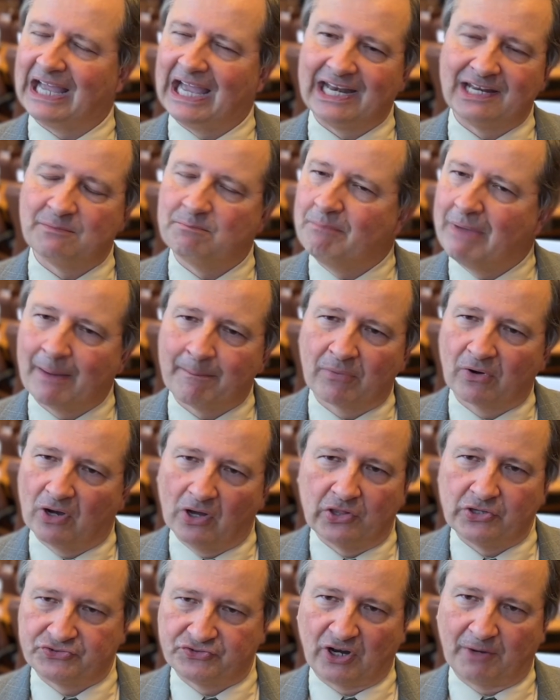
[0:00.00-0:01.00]
any member
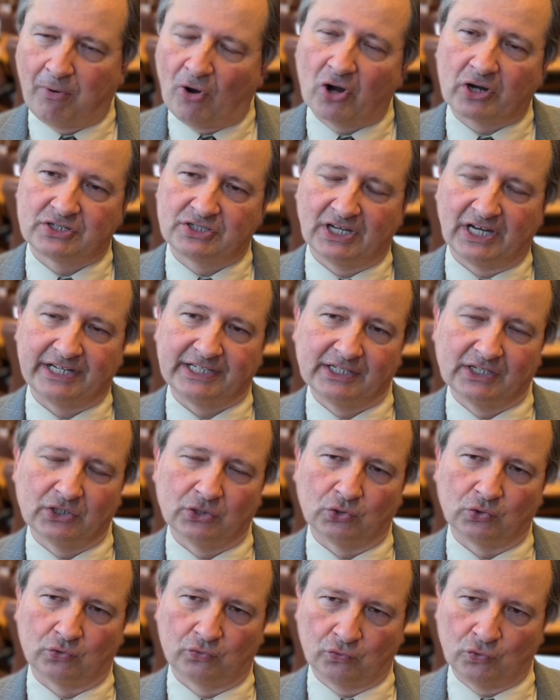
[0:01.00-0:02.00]
of the tripartite
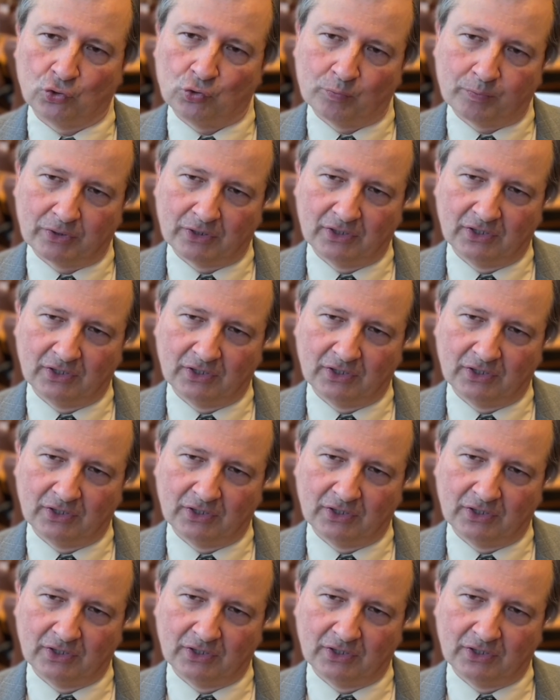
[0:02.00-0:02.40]
group